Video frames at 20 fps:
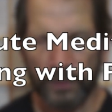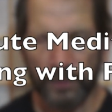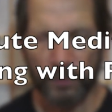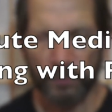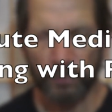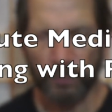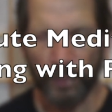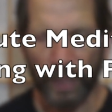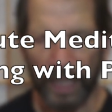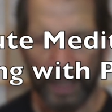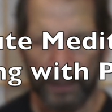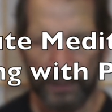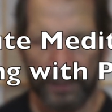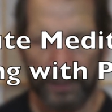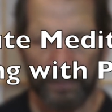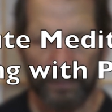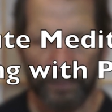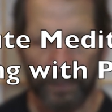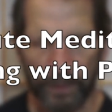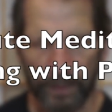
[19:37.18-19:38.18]
to
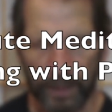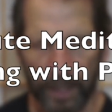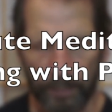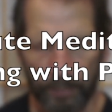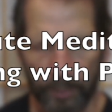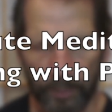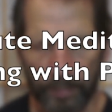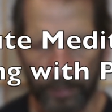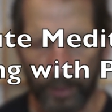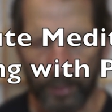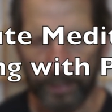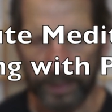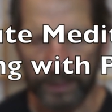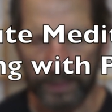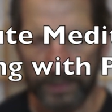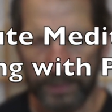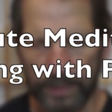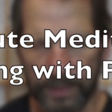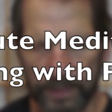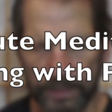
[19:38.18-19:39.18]
rest for a couple
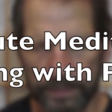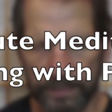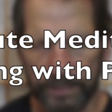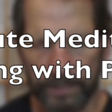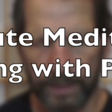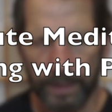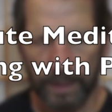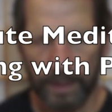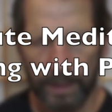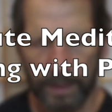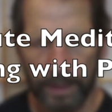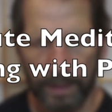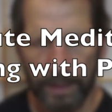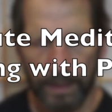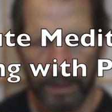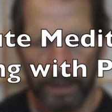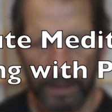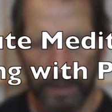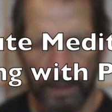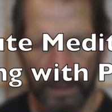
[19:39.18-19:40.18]
moments.
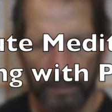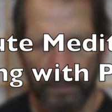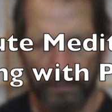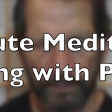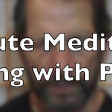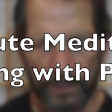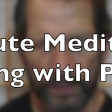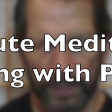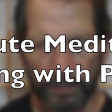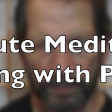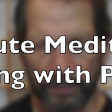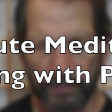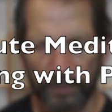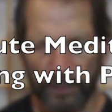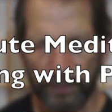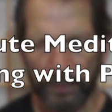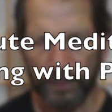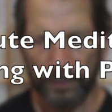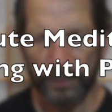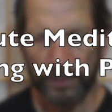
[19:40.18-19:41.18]
For some of
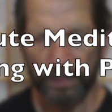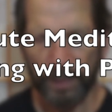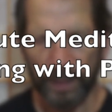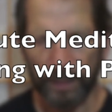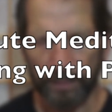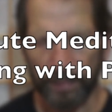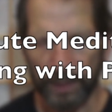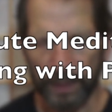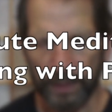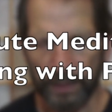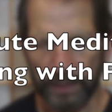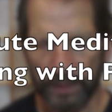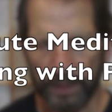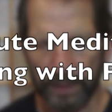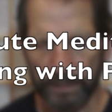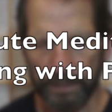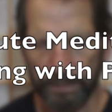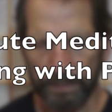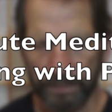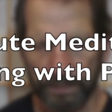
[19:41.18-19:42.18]
you, this might be
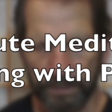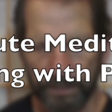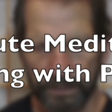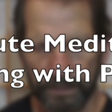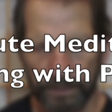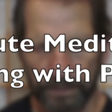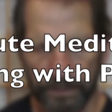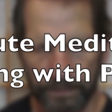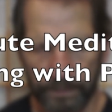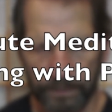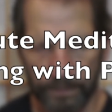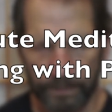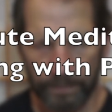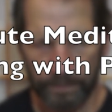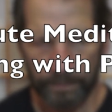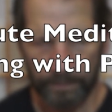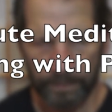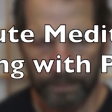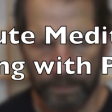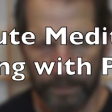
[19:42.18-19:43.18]
the,
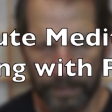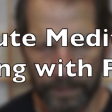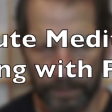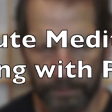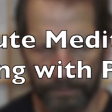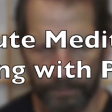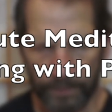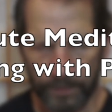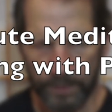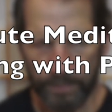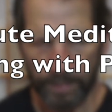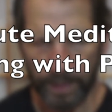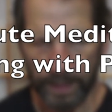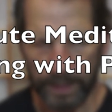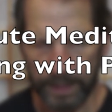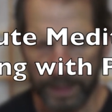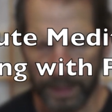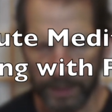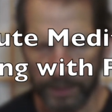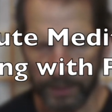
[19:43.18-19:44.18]
the first
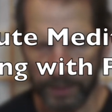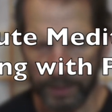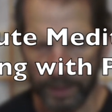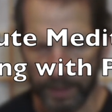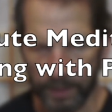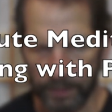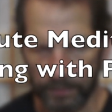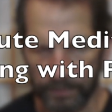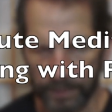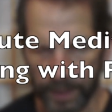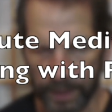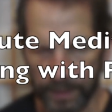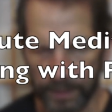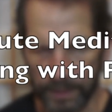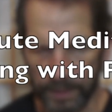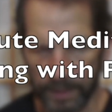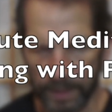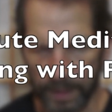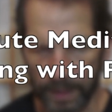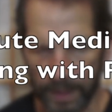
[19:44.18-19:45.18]
meditation that you've done
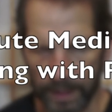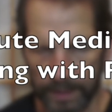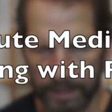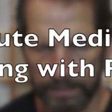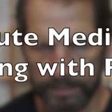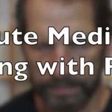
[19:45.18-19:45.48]
today.